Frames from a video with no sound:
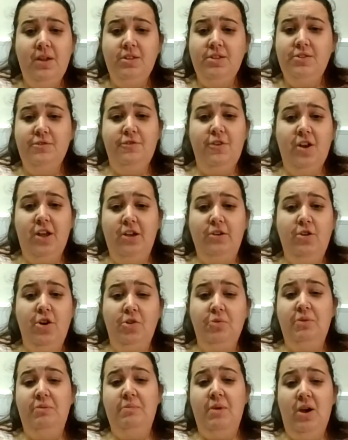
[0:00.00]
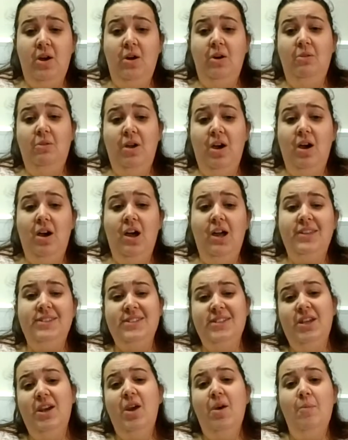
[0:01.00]
to follow God with my whole heart,
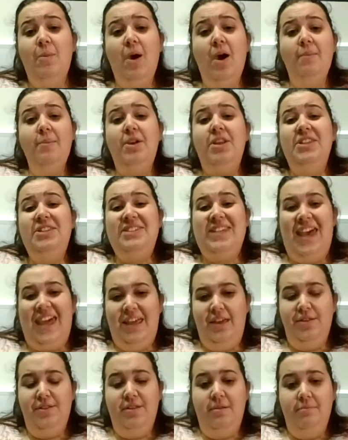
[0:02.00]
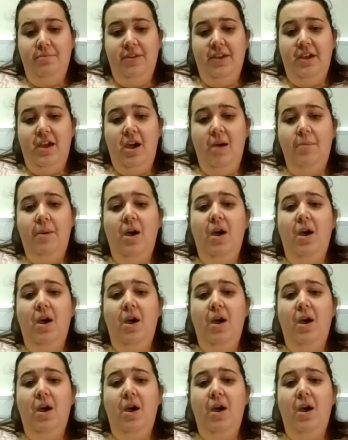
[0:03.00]
but I'm going to take something up.